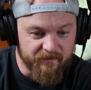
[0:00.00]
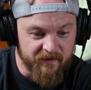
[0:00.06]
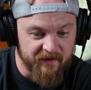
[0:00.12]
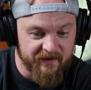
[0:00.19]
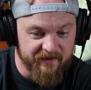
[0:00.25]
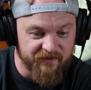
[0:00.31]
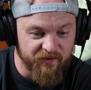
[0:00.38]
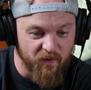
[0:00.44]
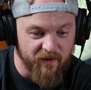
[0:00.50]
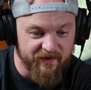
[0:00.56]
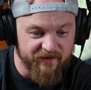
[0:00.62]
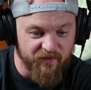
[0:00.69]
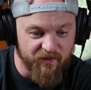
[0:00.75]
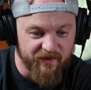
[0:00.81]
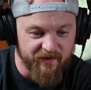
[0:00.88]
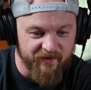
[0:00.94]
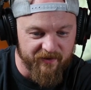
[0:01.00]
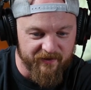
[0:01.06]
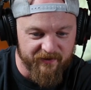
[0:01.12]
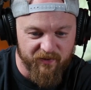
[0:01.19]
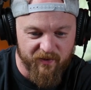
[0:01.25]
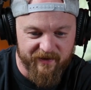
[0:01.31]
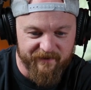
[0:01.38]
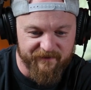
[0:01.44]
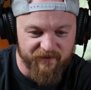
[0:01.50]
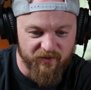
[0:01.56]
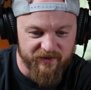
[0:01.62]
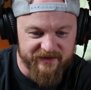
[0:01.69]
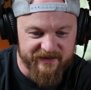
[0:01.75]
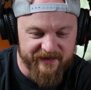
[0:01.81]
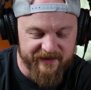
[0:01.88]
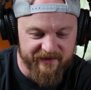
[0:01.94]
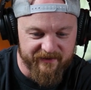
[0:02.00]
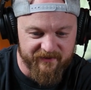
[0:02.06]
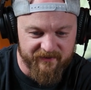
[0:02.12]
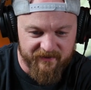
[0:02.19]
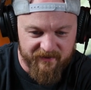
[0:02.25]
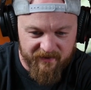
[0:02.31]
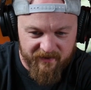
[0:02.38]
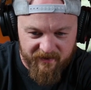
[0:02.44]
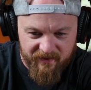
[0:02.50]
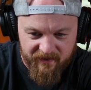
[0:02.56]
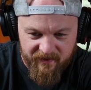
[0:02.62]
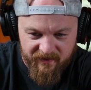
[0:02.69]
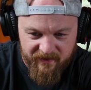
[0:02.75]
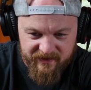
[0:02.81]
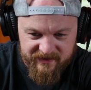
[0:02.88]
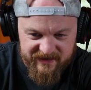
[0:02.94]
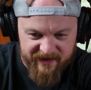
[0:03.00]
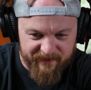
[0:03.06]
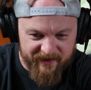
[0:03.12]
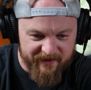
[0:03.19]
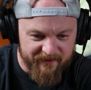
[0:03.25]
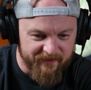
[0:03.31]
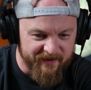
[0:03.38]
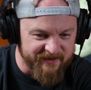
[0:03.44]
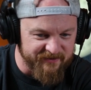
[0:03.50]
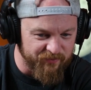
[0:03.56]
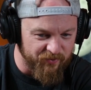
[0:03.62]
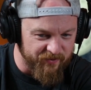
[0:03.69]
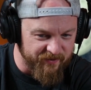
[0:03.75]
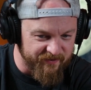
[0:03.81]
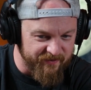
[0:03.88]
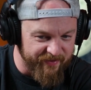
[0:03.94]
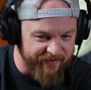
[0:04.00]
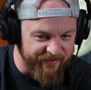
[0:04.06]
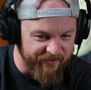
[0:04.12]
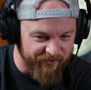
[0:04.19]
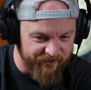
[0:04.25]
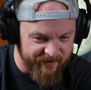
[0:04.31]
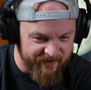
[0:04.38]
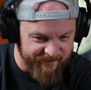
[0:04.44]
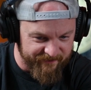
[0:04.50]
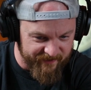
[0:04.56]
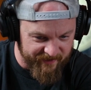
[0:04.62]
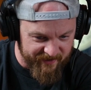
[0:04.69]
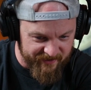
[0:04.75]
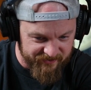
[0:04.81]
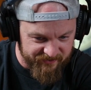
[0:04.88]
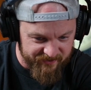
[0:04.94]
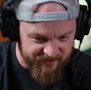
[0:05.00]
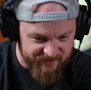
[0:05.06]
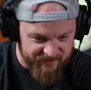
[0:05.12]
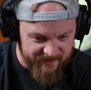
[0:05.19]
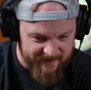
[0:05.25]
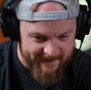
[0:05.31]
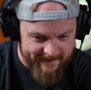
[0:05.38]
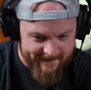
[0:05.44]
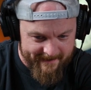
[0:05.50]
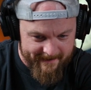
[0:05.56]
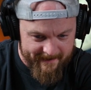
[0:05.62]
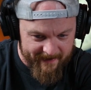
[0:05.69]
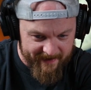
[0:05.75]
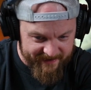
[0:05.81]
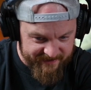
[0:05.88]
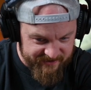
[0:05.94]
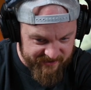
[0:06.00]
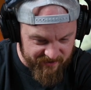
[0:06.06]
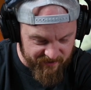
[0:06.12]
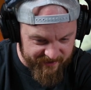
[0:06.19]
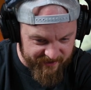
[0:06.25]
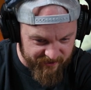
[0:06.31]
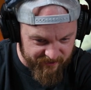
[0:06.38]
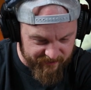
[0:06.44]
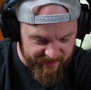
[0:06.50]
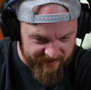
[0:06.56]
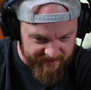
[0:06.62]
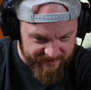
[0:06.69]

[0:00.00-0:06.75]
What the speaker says: In 2020 or in 2014, Sam Adams exported to 30 different countries. I guess you don't hear about